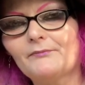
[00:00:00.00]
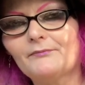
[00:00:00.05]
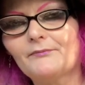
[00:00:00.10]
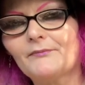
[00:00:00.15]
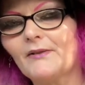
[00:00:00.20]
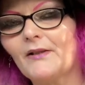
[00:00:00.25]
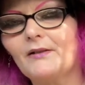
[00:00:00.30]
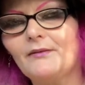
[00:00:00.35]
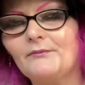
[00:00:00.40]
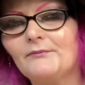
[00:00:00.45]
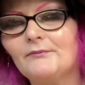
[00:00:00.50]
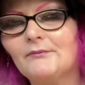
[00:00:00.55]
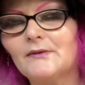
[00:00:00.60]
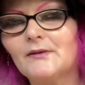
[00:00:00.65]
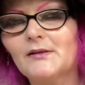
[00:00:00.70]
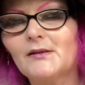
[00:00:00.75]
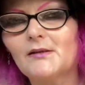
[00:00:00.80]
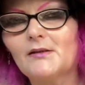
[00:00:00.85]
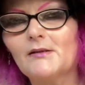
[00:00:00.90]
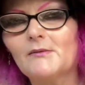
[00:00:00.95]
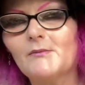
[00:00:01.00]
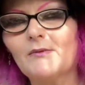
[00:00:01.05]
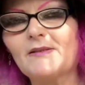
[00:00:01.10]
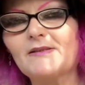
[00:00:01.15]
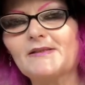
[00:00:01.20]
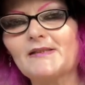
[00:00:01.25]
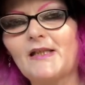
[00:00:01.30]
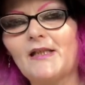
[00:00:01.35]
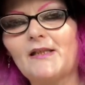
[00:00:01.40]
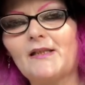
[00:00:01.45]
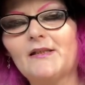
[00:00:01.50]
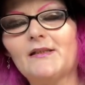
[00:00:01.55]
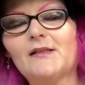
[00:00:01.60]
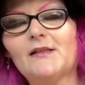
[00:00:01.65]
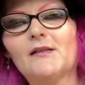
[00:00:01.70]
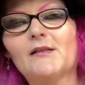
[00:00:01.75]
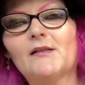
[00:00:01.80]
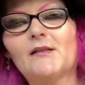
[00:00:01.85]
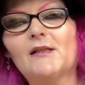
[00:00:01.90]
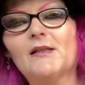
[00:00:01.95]
No, we say
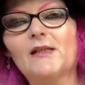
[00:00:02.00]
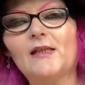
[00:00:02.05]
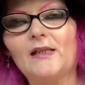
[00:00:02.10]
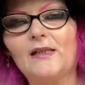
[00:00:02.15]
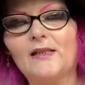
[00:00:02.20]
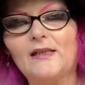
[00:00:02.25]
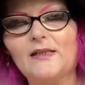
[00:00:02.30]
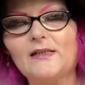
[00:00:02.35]
it